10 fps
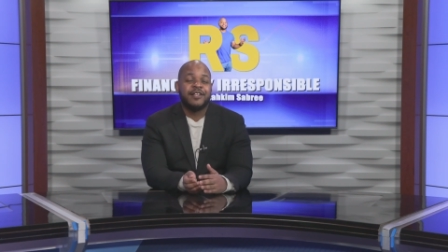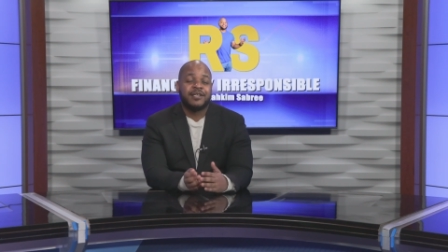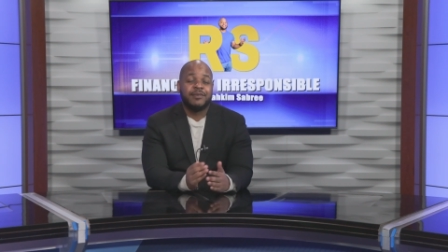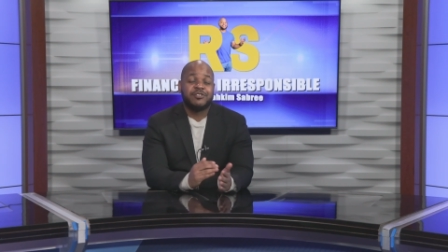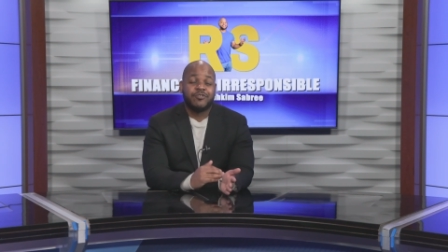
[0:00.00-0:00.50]

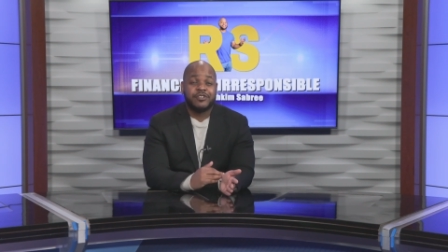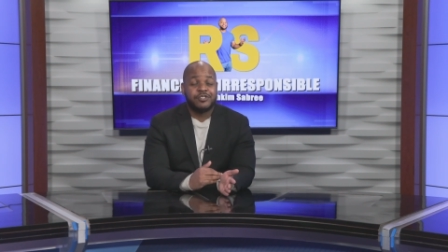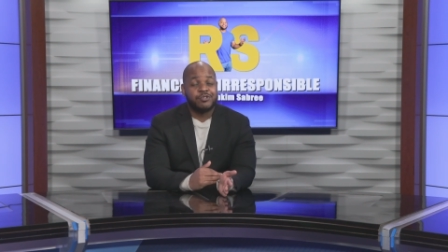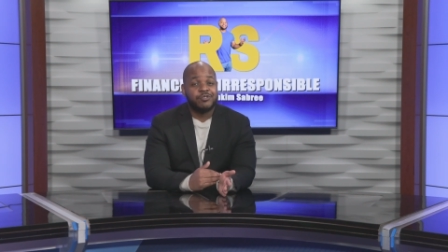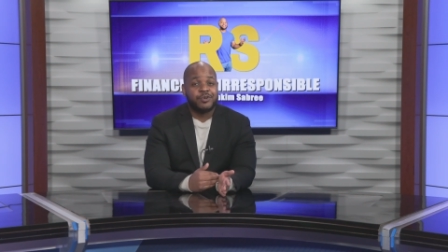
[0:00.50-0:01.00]
to make sure that your
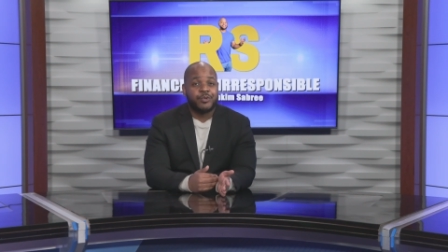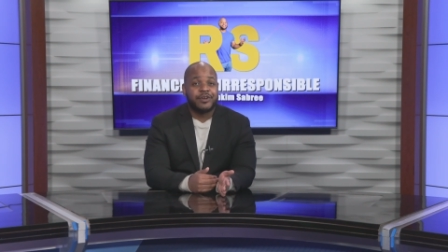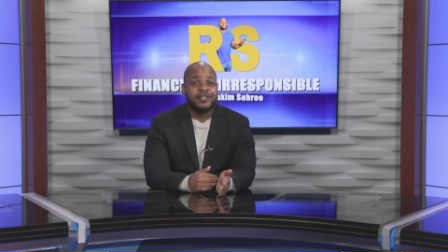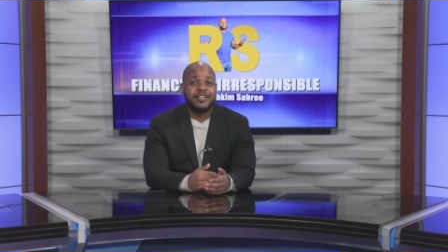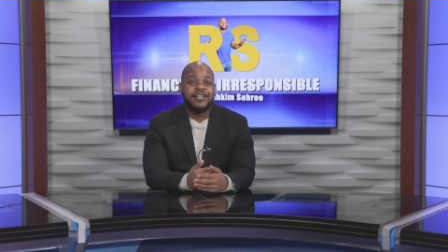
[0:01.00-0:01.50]
children were
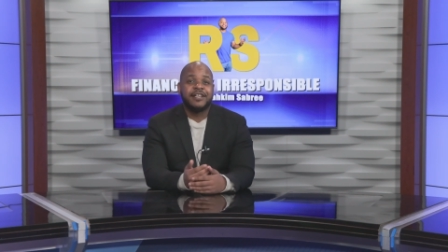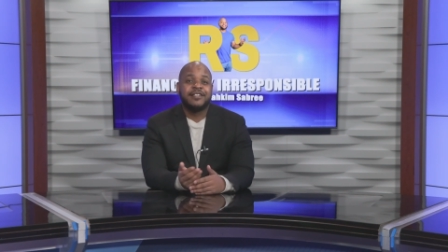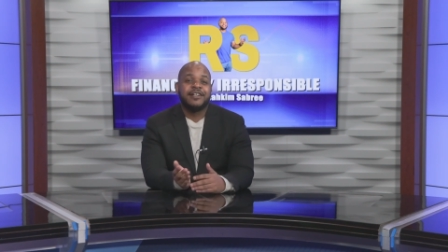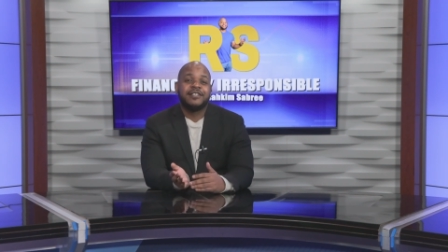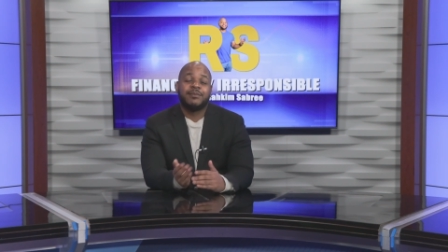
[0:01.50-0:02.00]
cleaned,
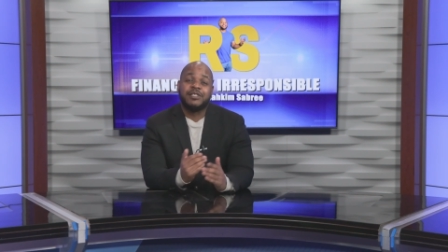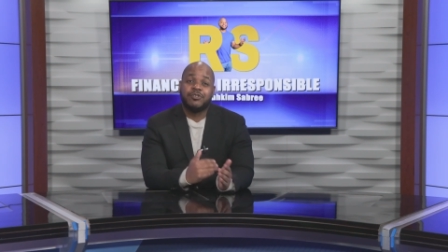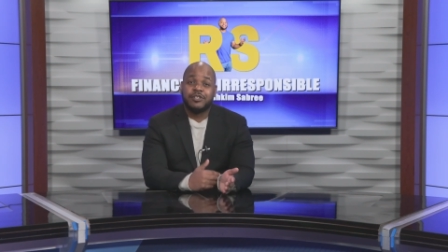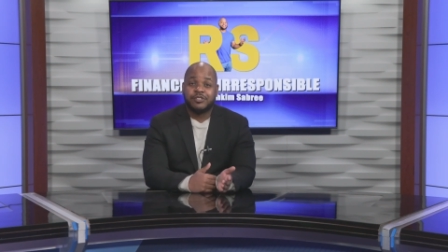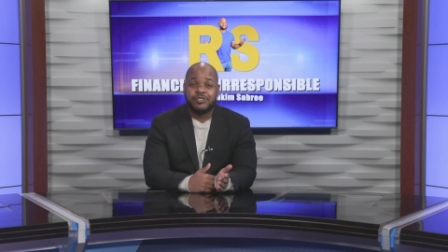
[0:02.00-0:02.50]
to make
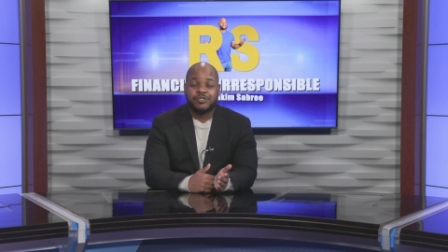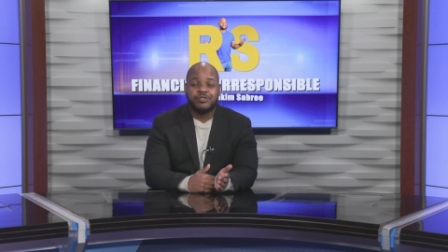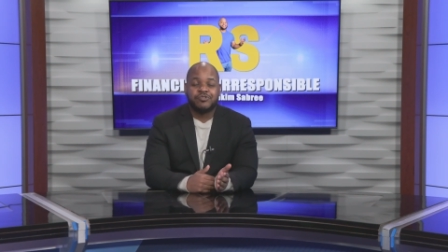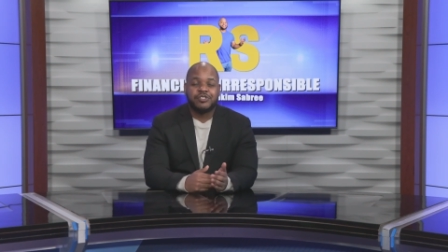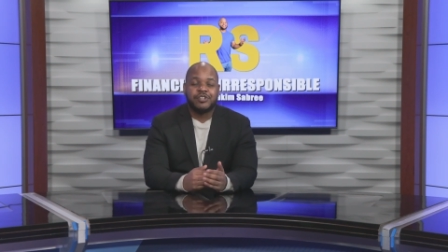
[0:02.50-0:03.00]
sure that your
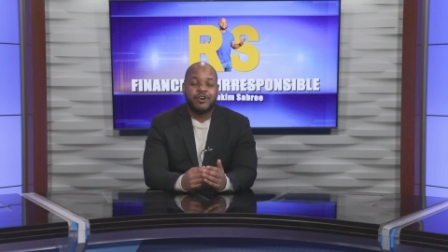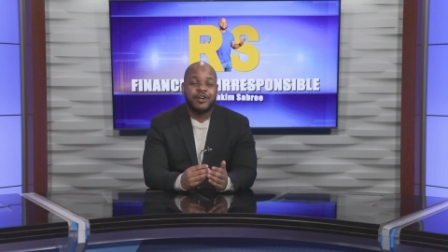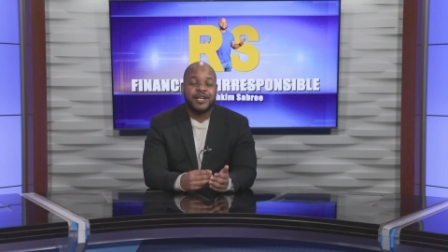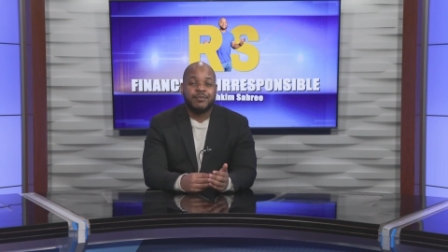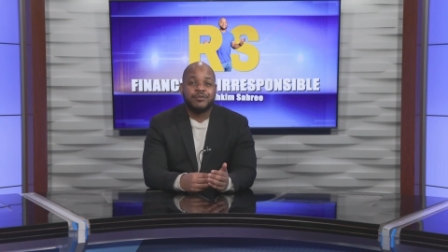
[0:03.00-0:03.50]
children are
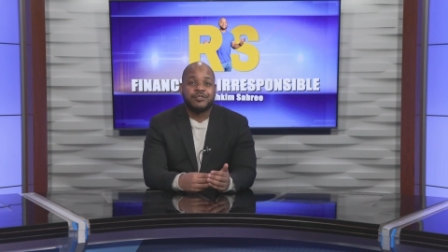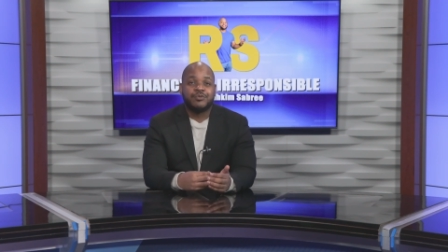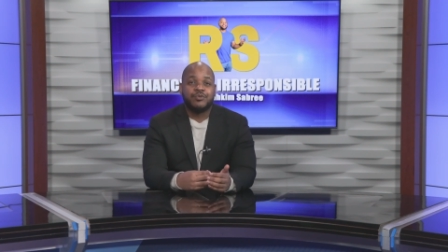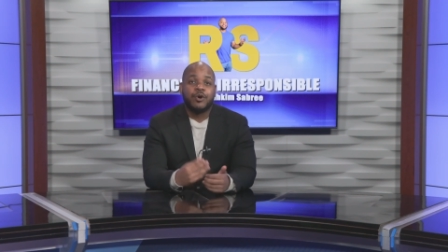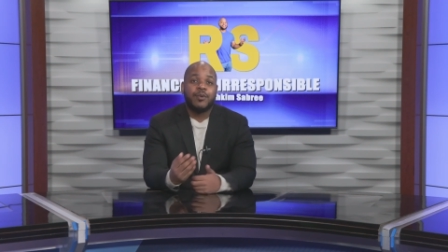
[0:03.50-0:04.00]
able
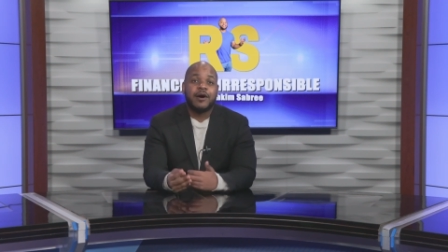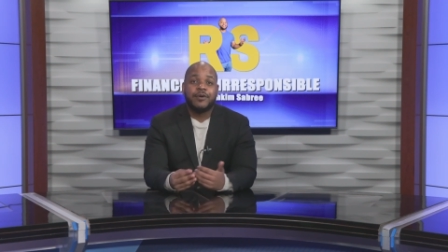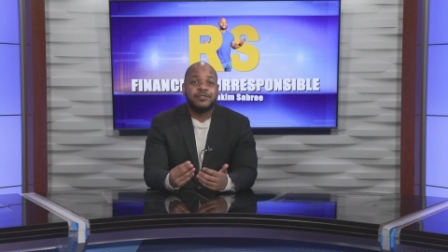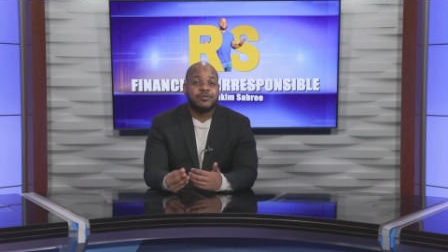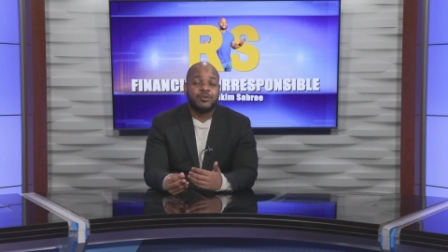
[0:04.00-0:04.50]
to go out
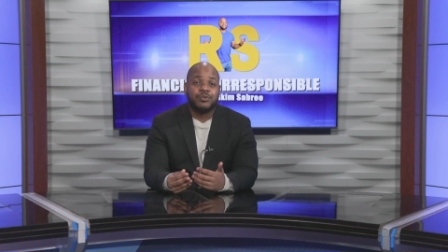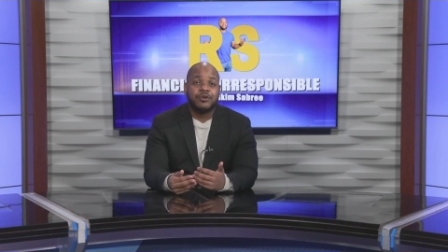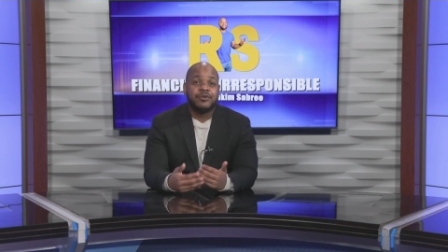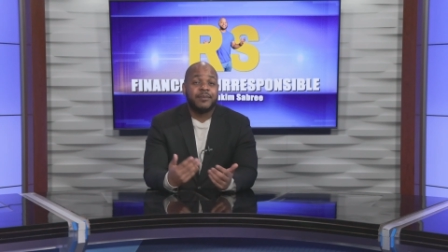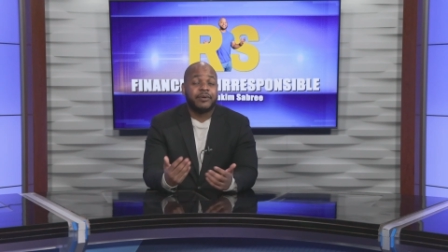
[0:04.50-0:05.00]
into the
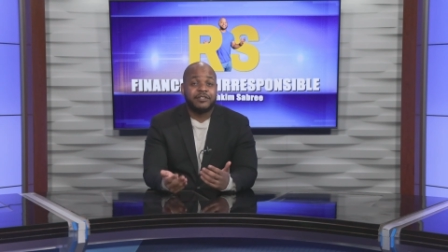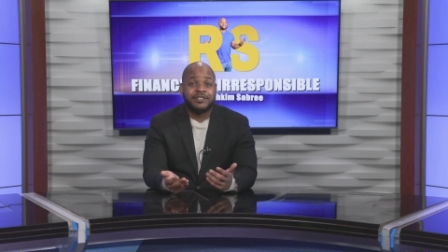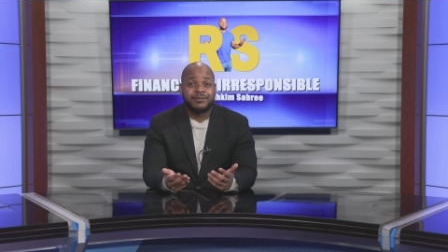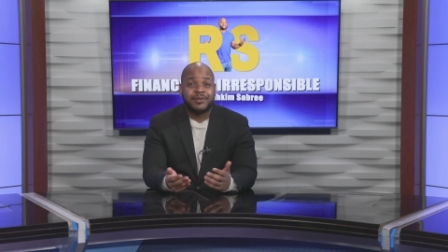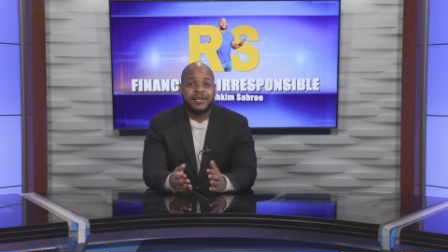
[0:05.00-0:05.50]
world and
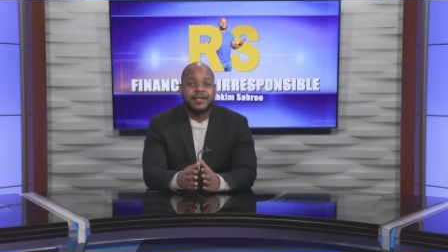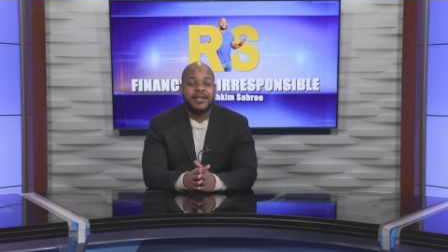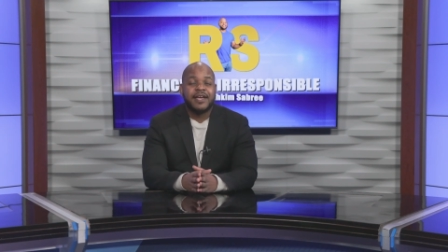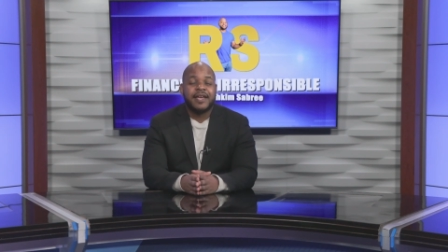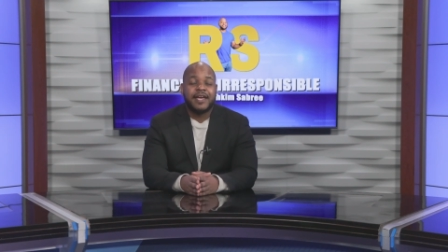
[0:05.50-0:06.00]
participate
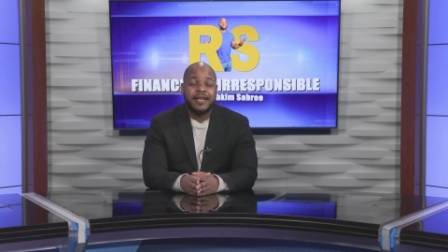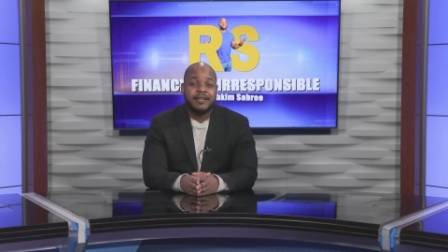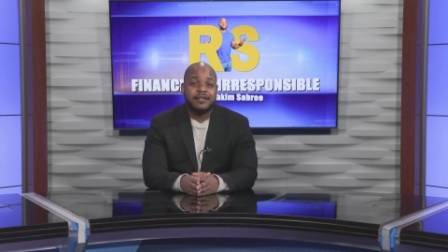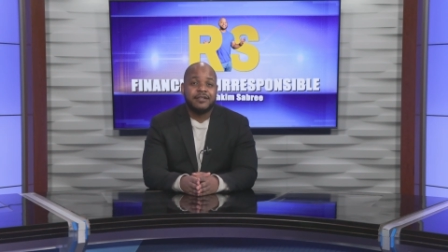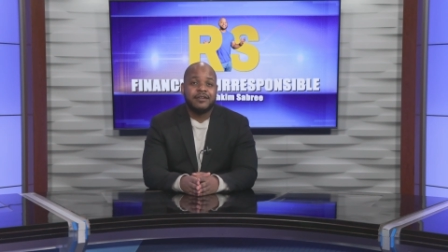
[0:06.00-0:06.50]

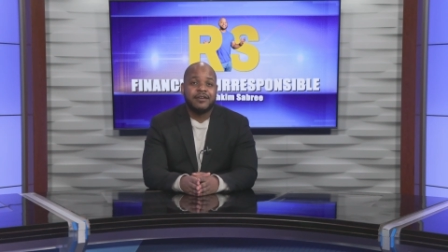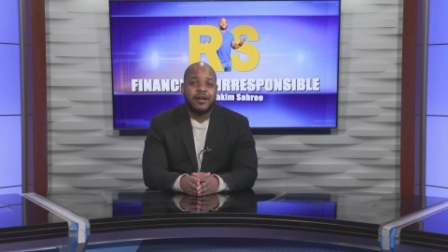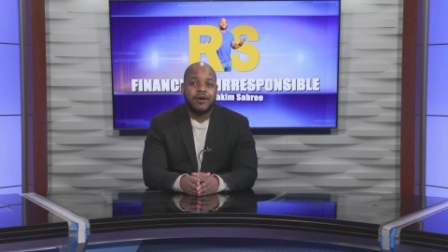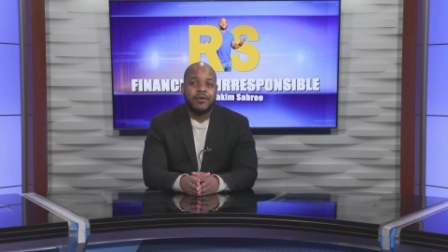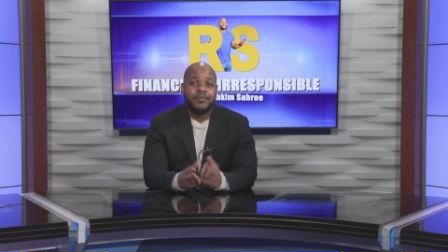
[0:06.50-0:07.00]
in
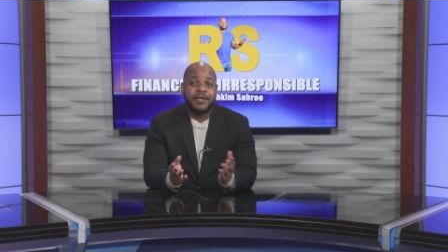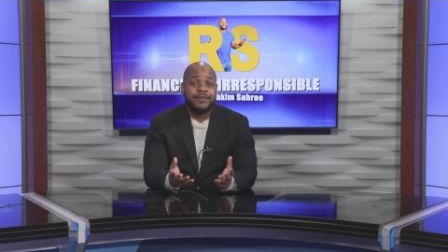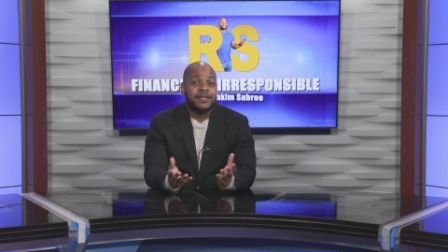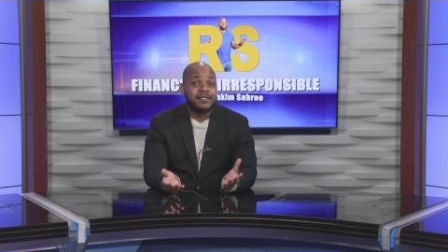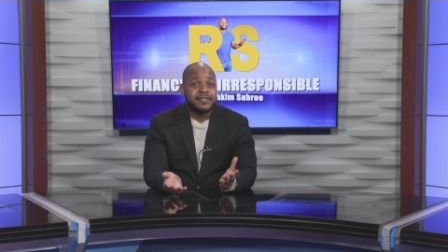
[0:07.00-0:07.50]

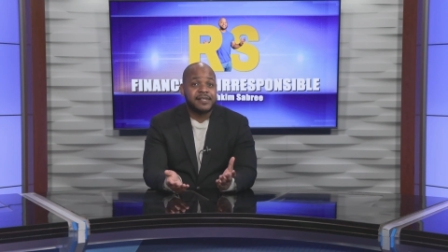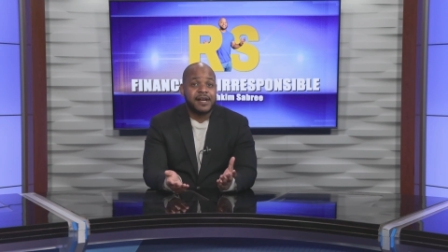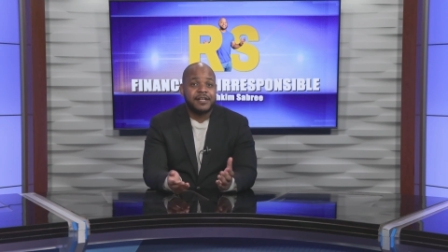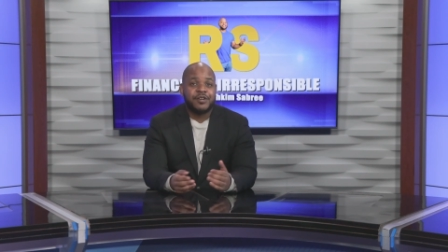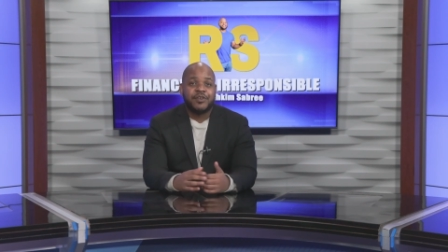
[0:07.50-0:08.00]
this
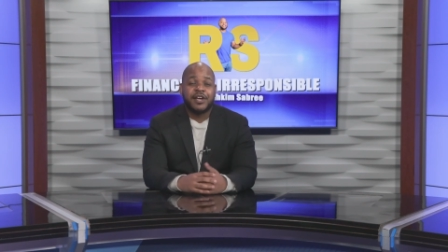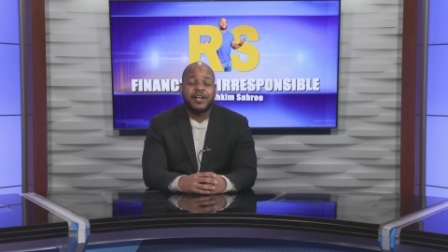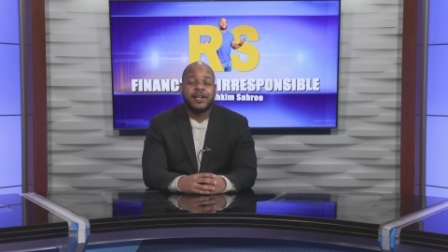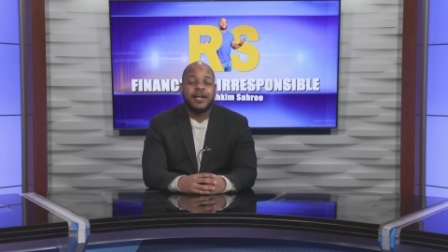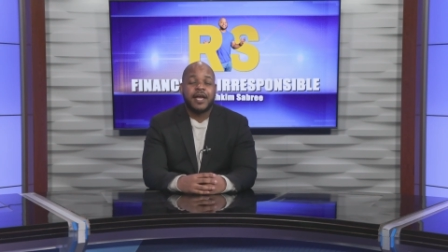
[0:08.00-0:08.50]
society,
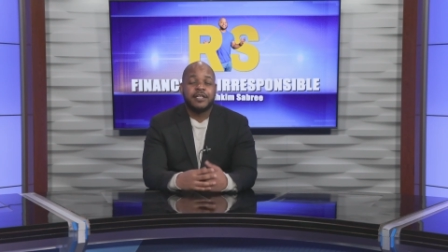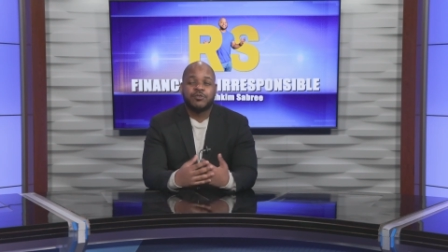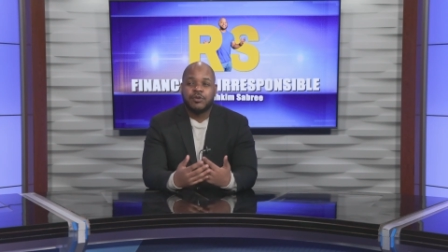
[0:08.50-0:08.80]
right? And so